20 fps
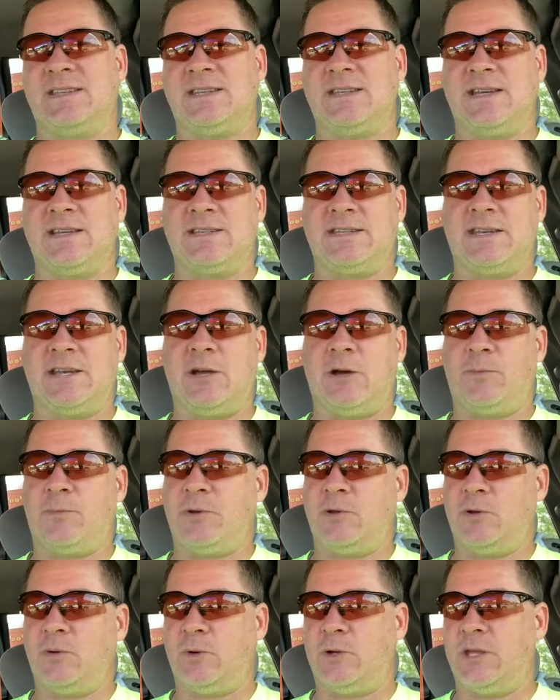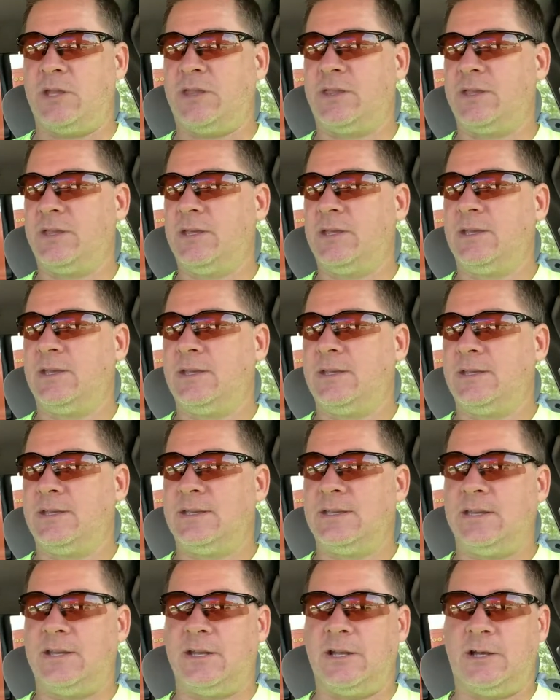It doesn't help you with,
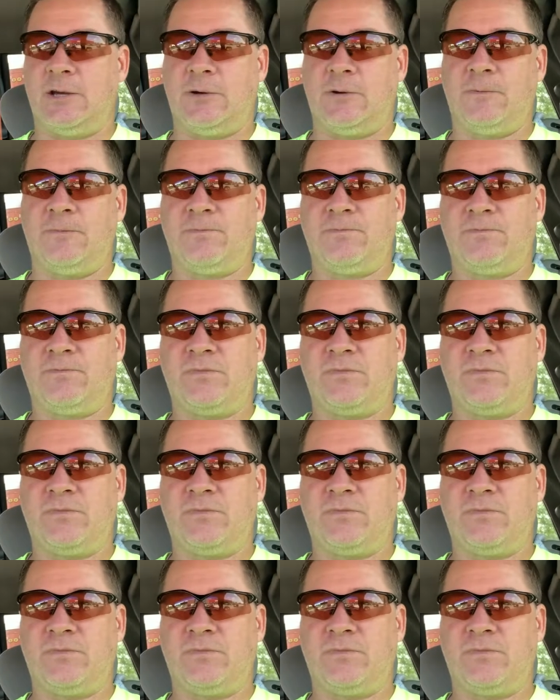you know,